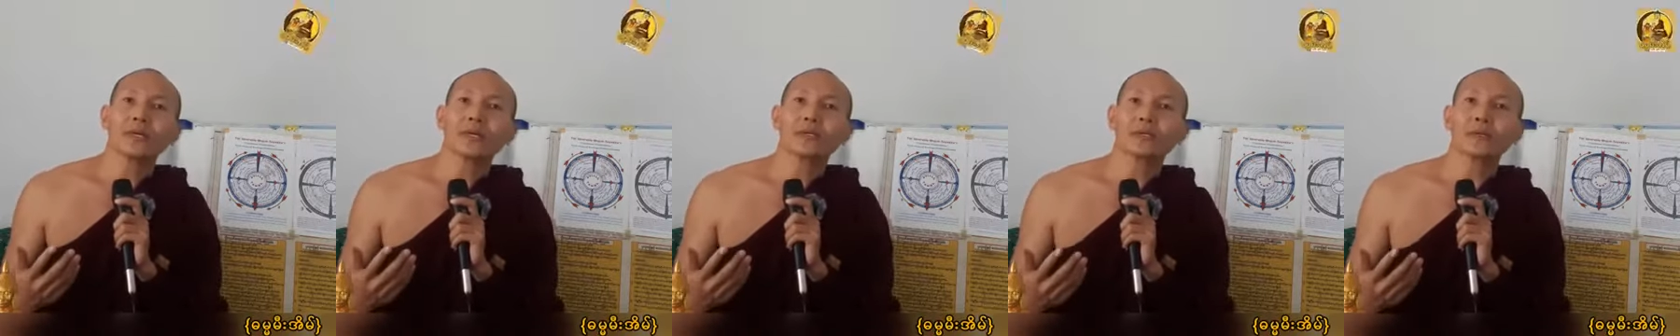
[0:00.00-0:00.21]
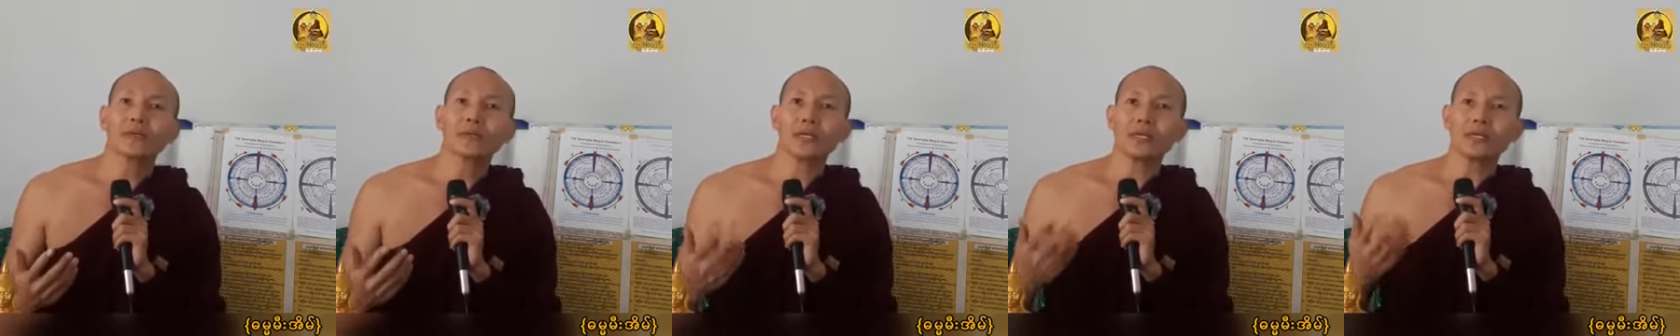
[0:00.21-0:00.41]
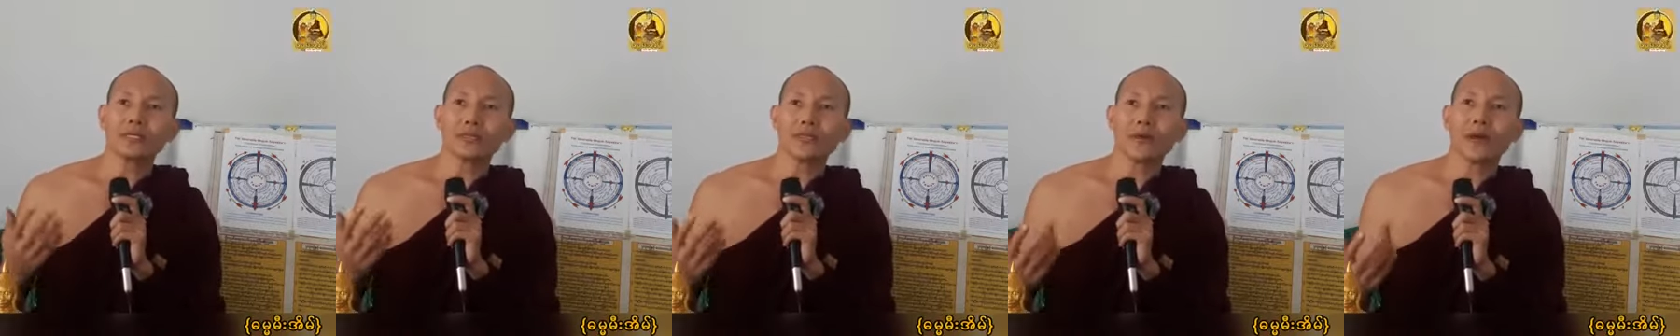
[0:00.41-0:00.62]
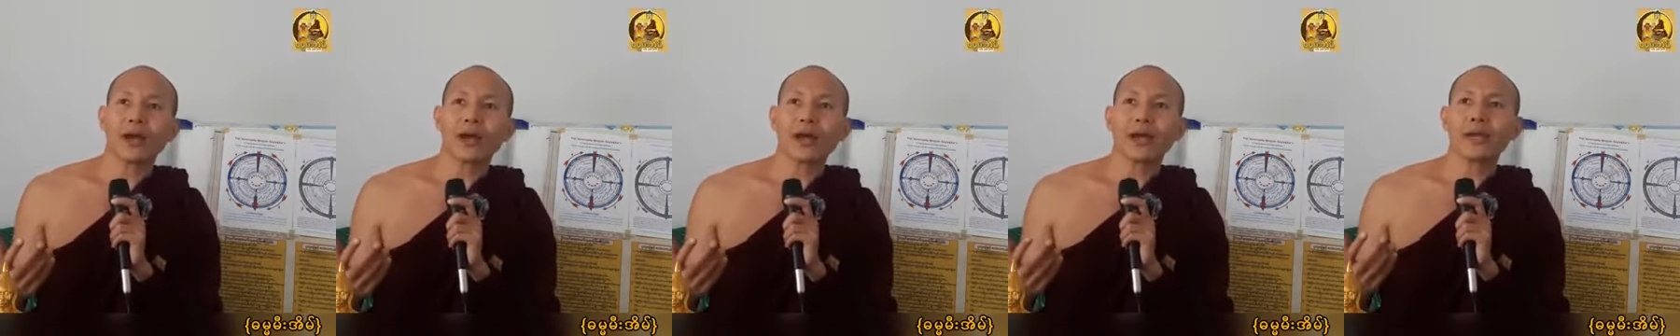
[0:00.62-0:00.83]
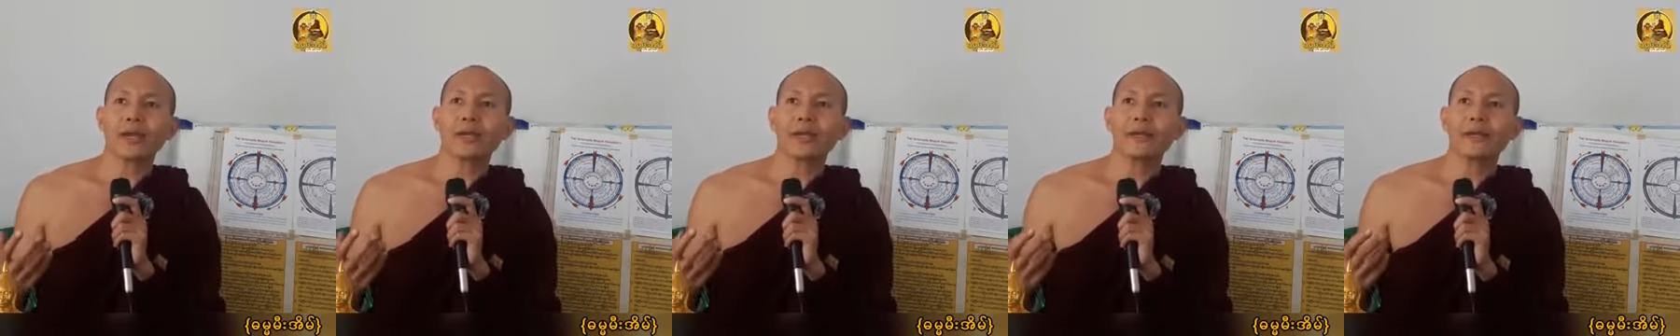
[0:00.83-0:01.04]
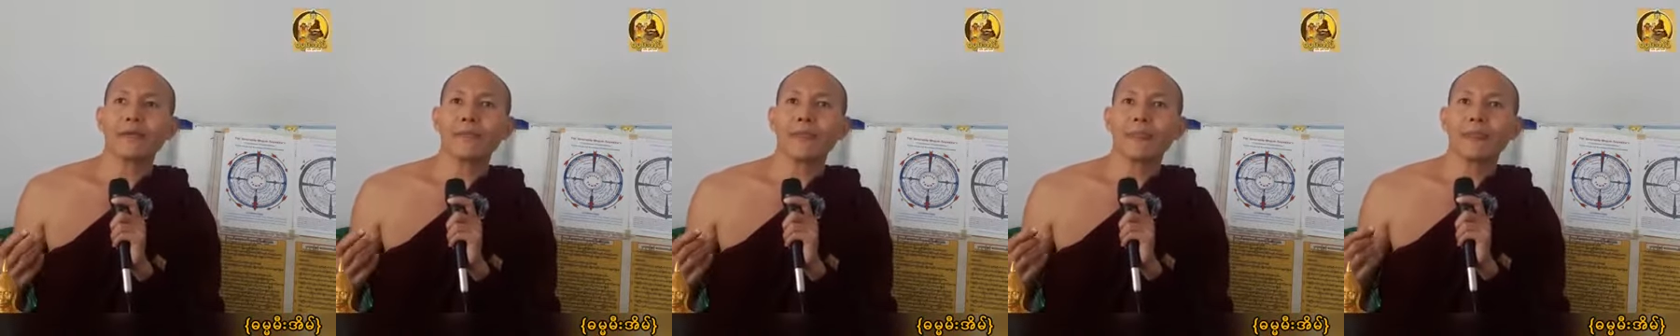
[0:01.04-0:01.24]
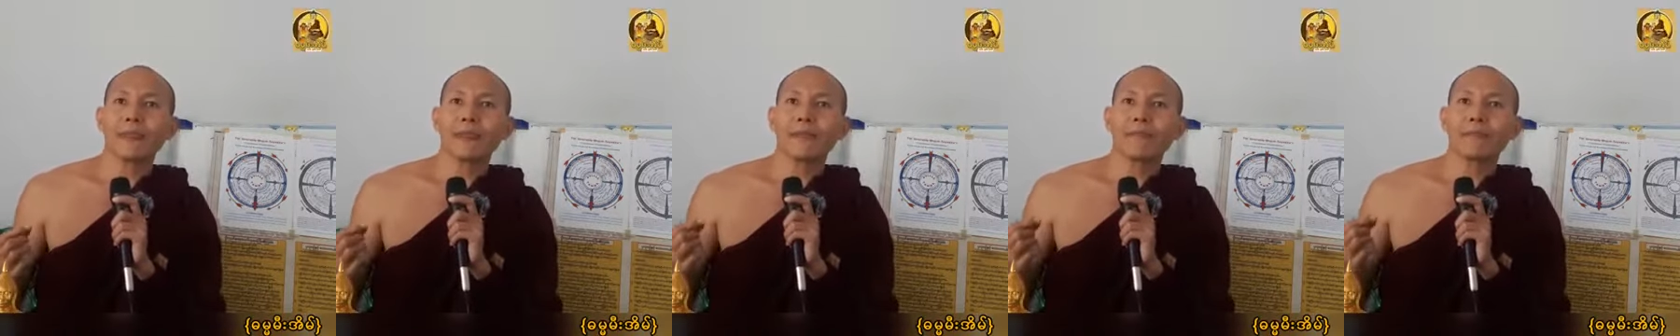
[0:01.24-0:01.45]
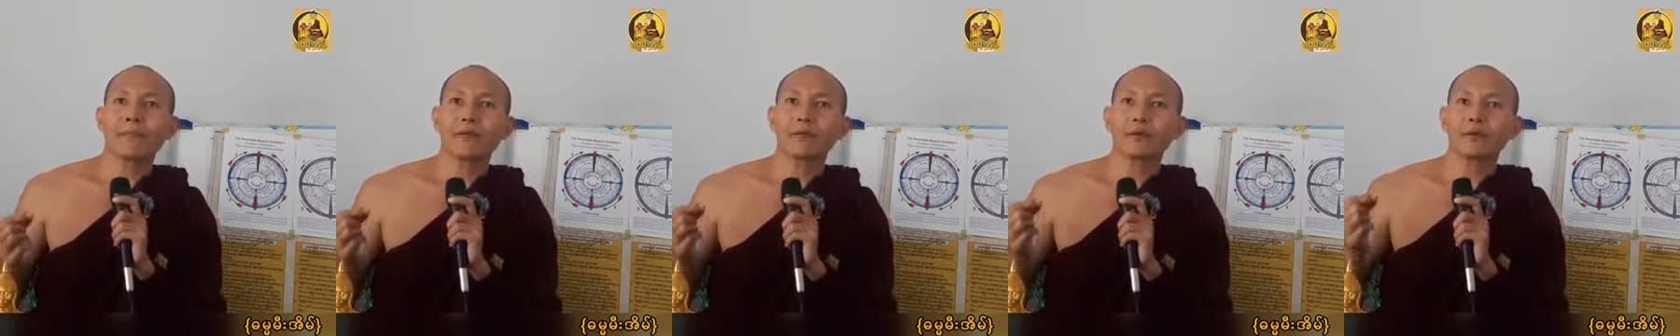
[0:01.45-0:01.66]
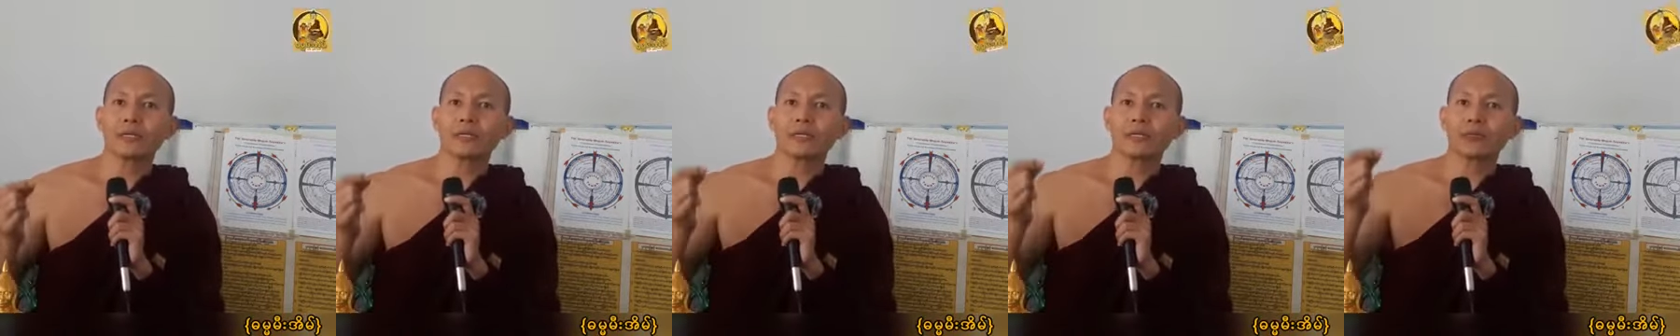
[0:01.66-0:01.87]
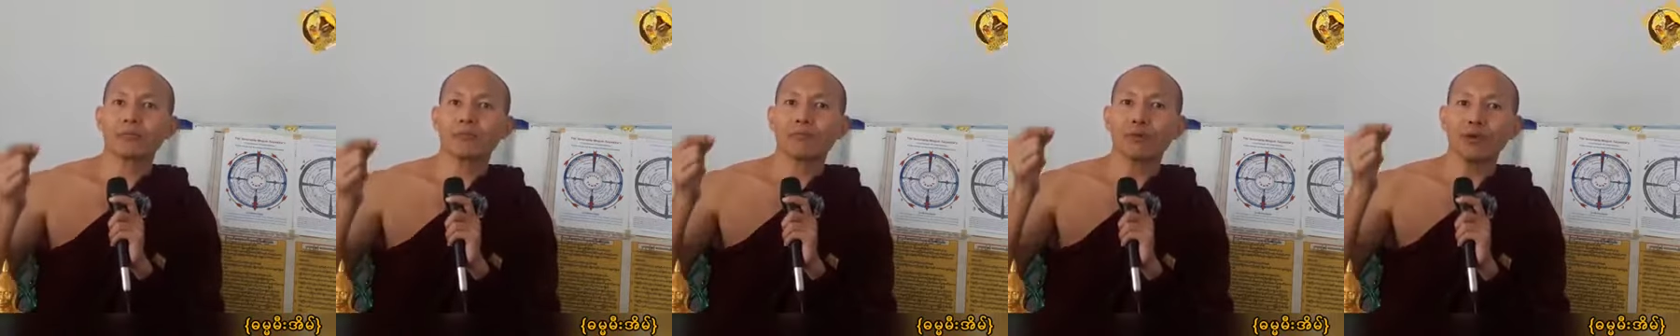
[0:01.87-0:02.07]
So that's why
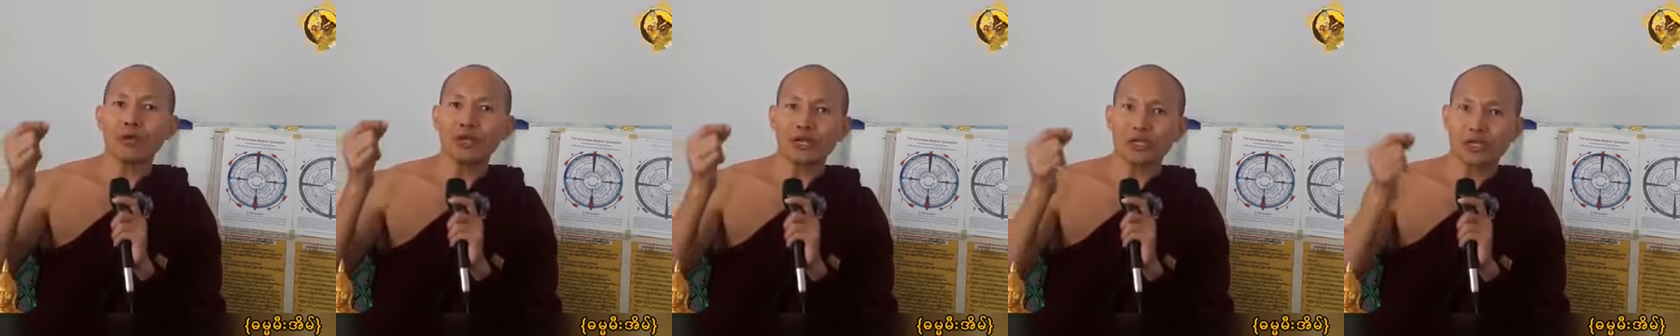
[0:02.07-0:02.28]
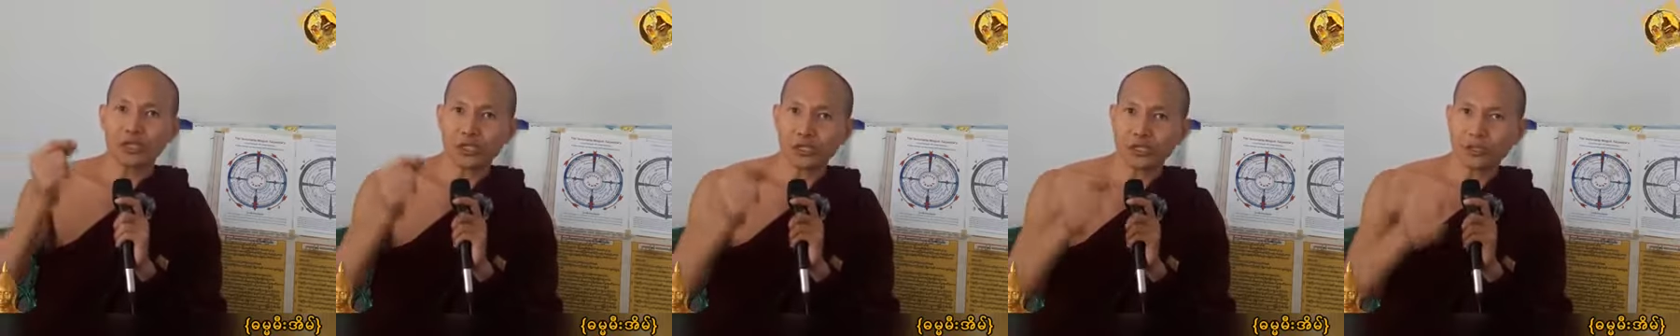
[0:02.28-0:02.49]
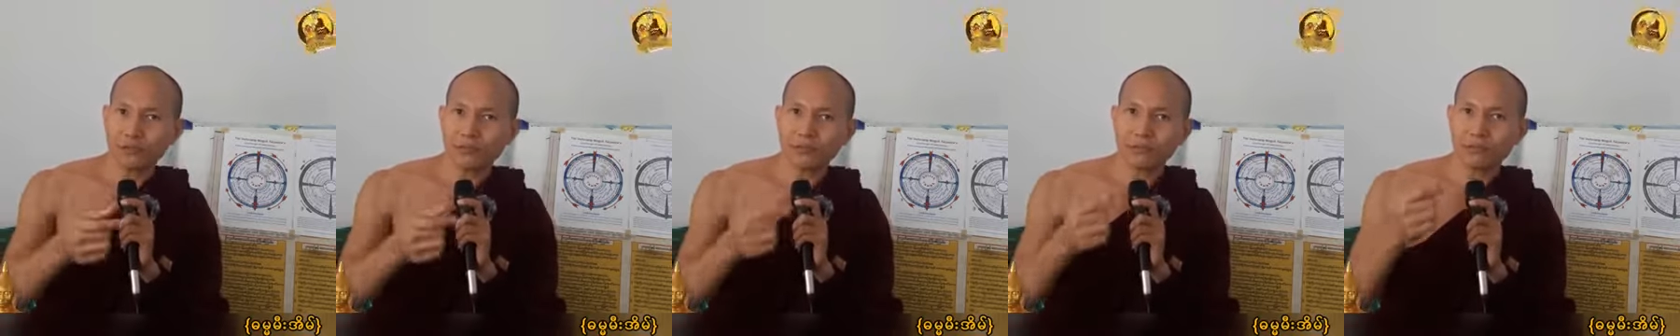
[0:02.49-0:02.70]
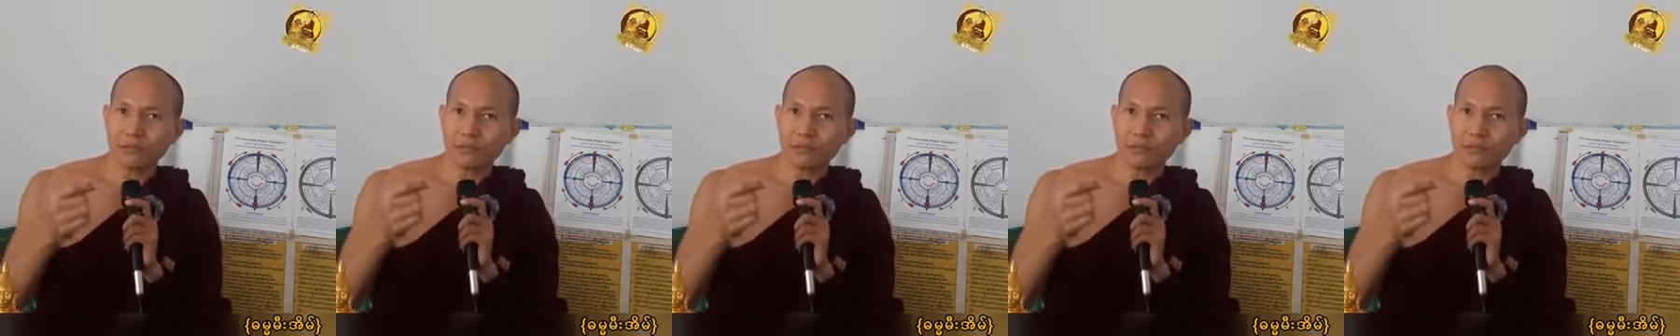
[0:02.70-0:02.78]
Buddhists preach